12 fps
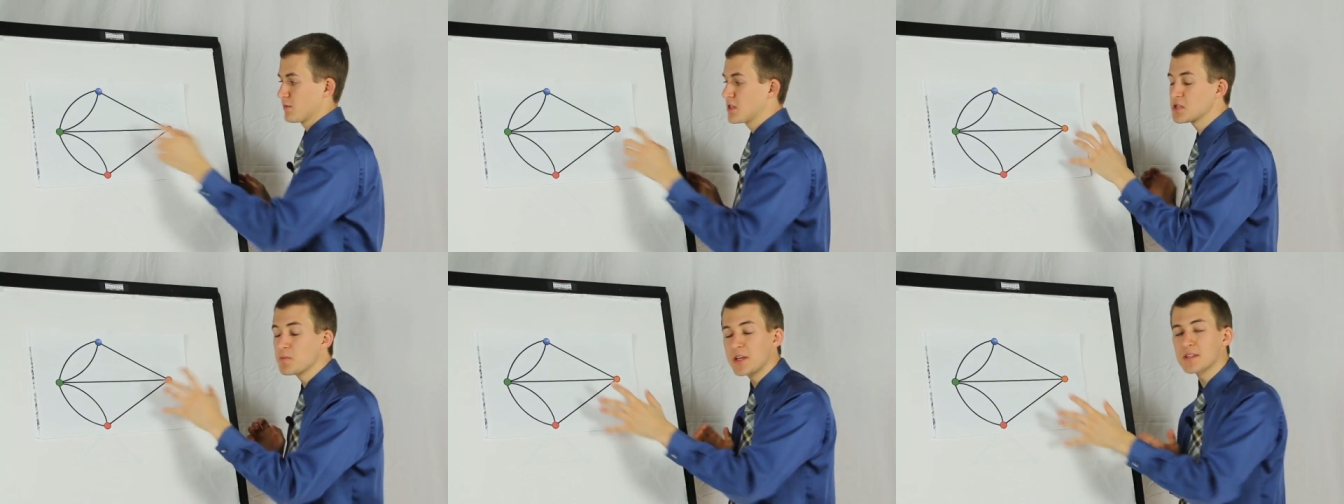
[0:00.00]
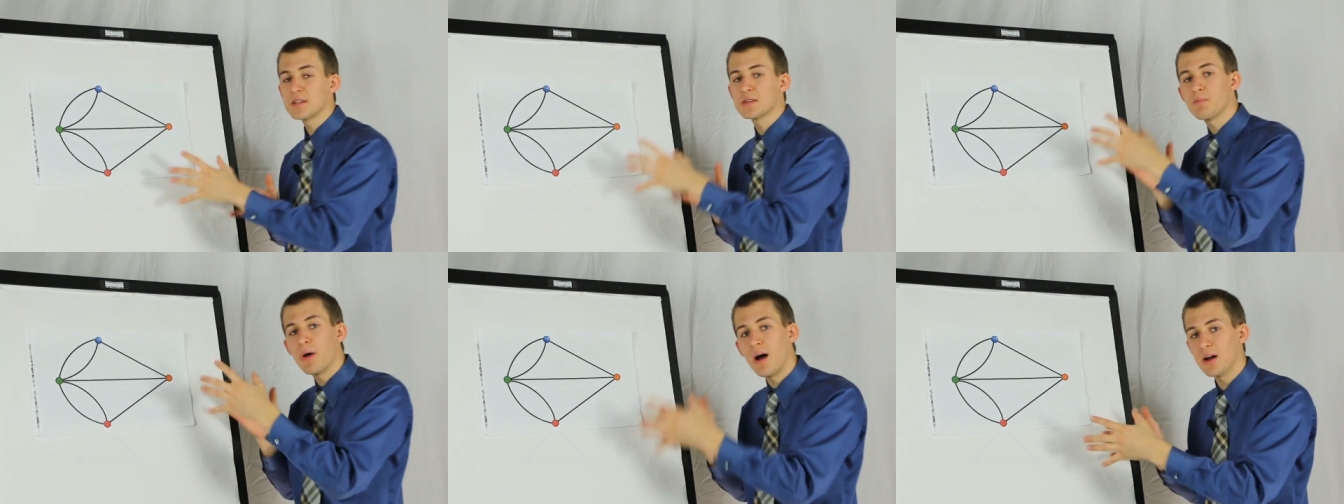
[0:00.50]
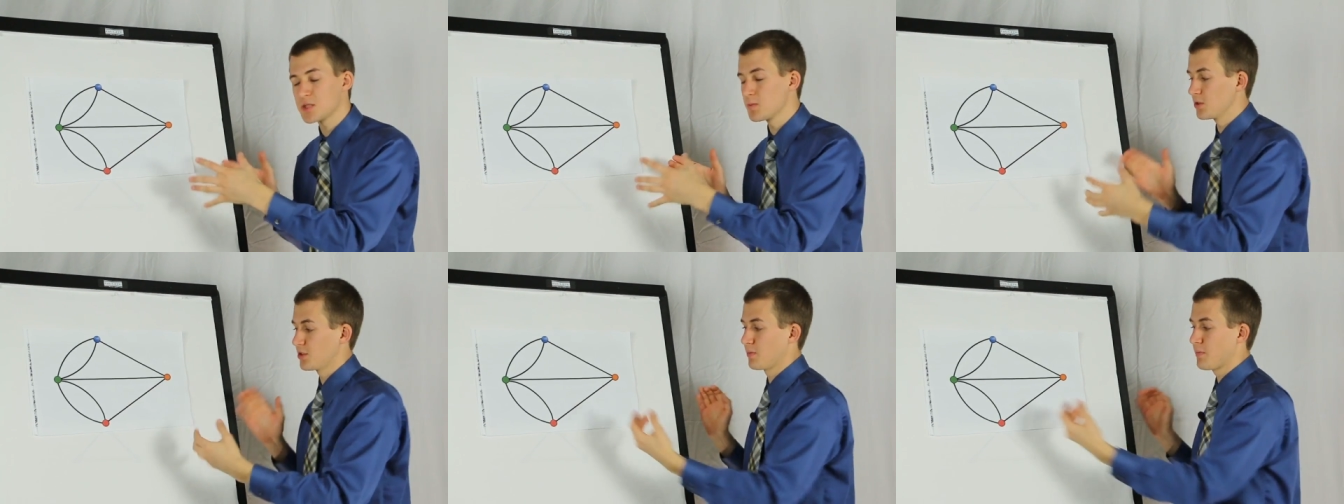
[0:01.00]
This means it's
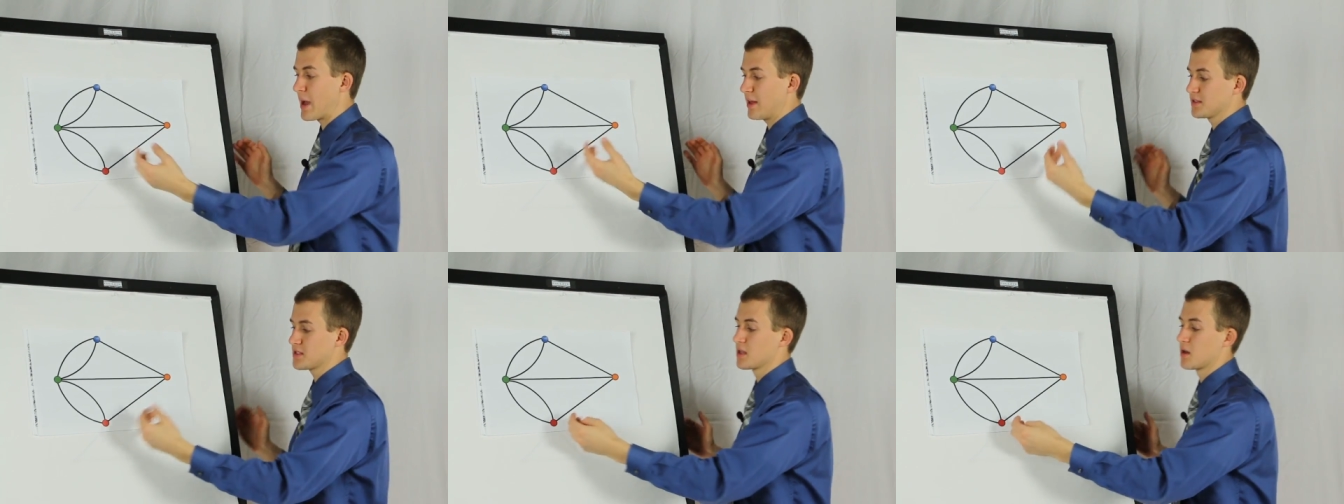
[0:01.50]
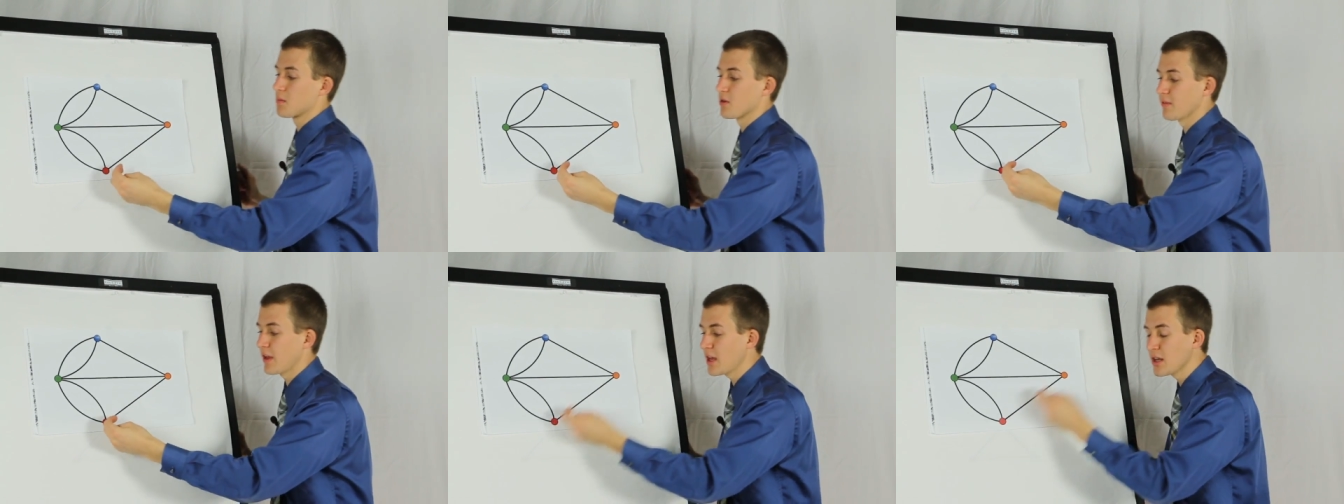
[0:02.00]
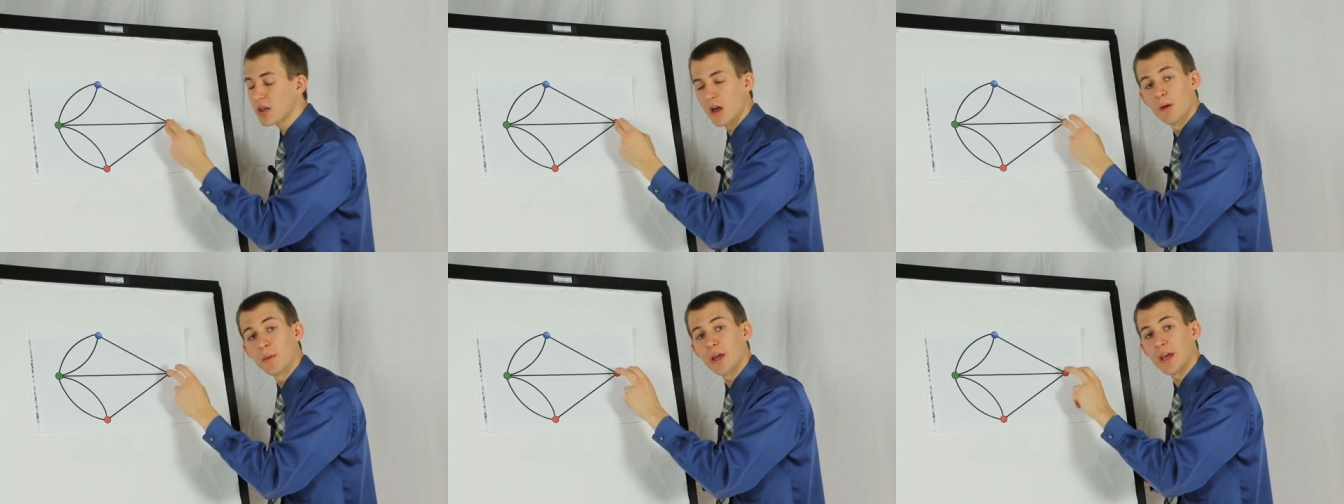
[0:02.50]
impossible to balance the number of
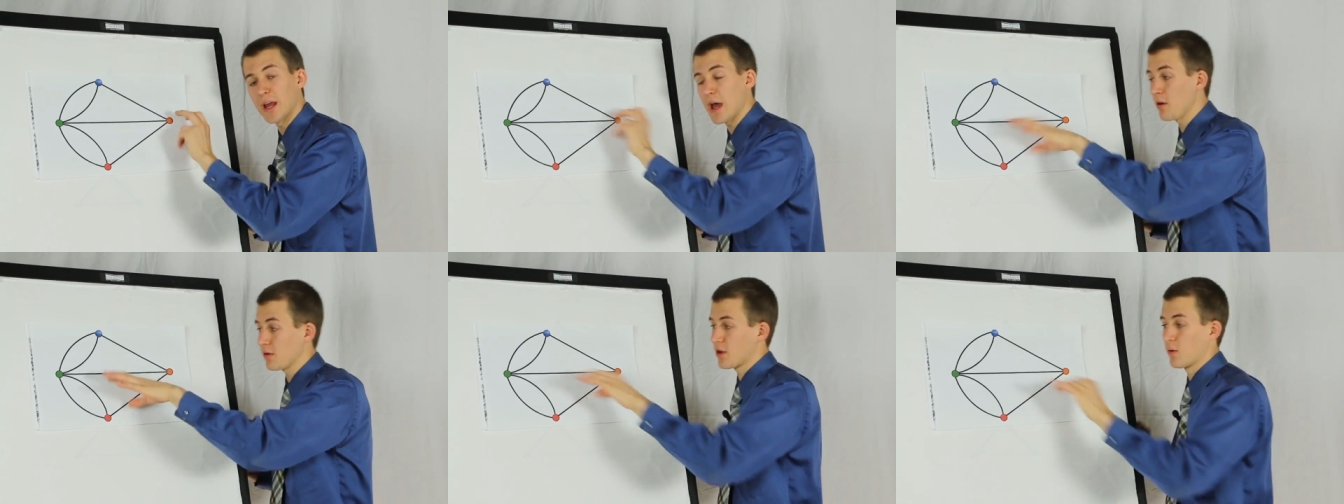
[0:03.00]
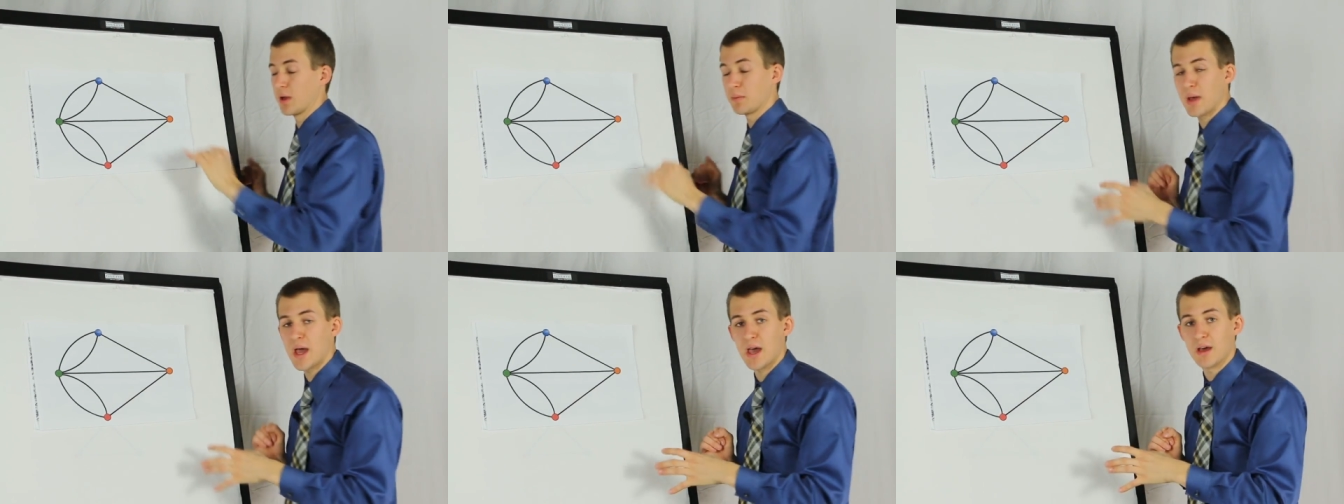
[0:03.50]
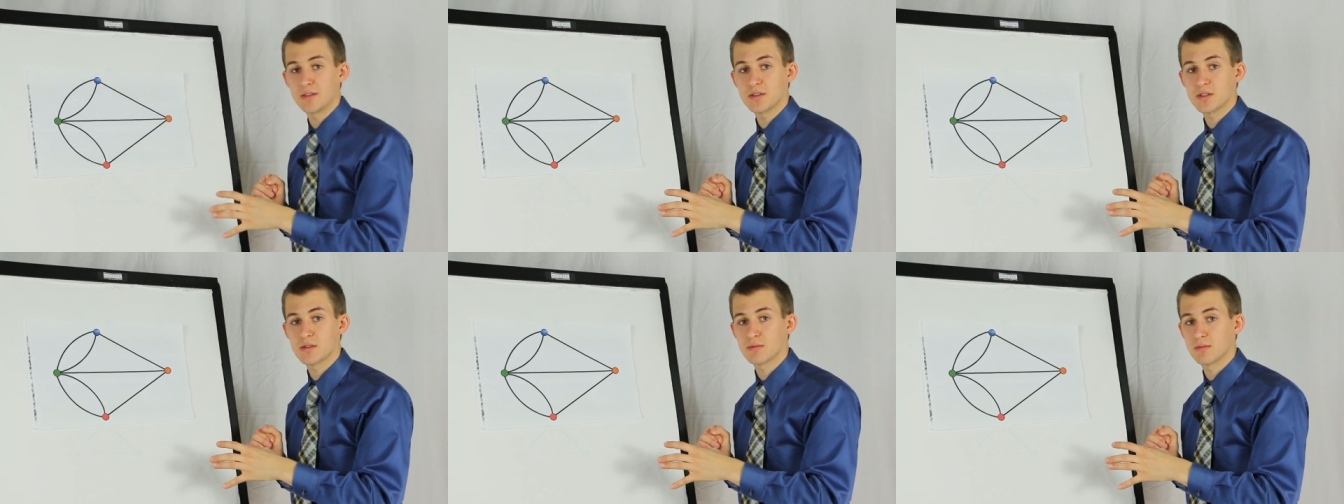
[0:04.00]
incoming and outgoing
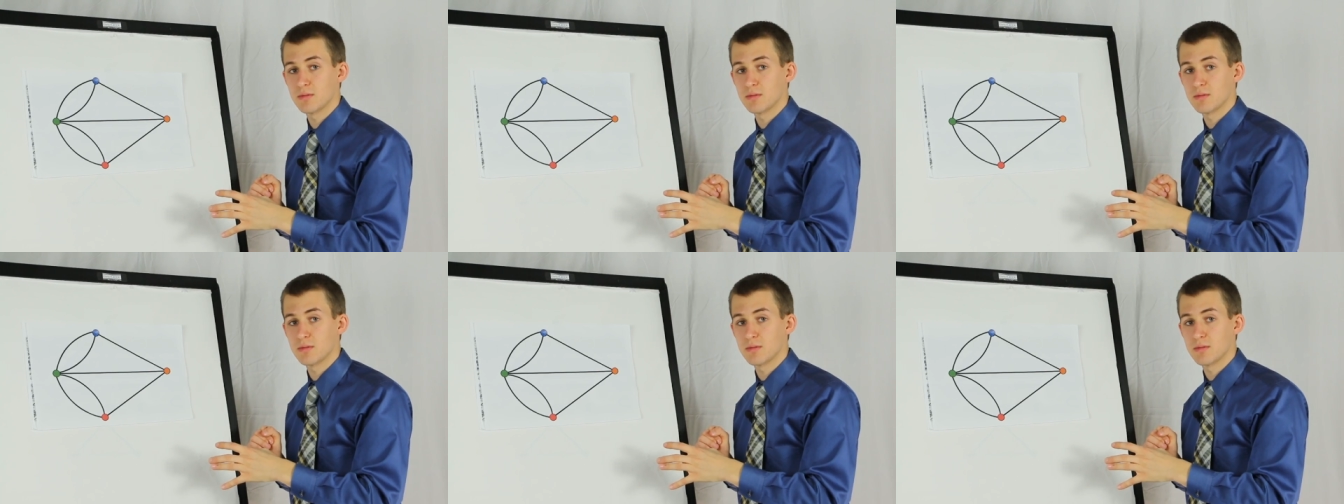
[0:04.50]
paths.